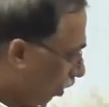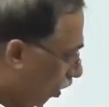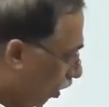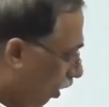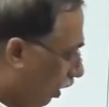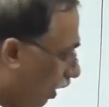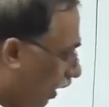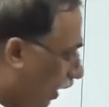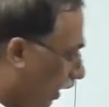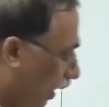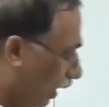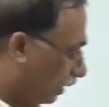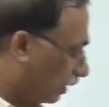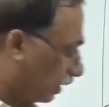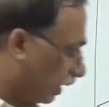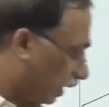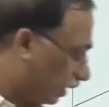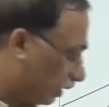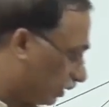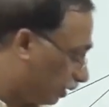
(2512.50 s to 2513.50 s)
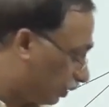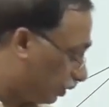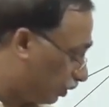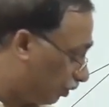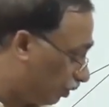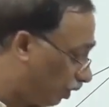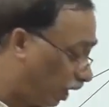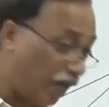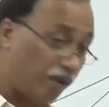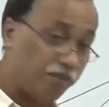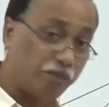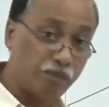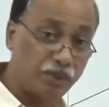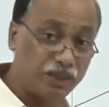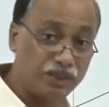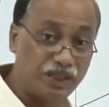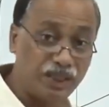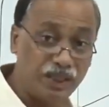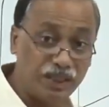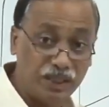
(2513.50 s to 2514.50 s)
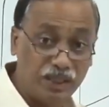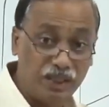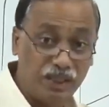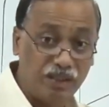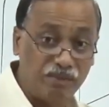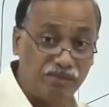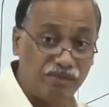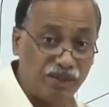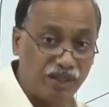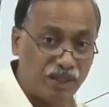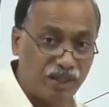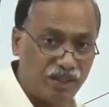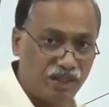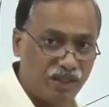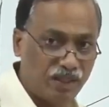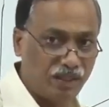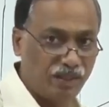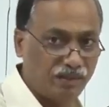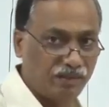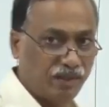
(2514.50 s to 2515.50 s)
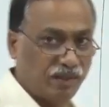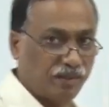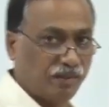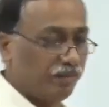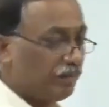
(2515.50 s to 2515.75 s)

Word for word: on x axis you have budget difficulty level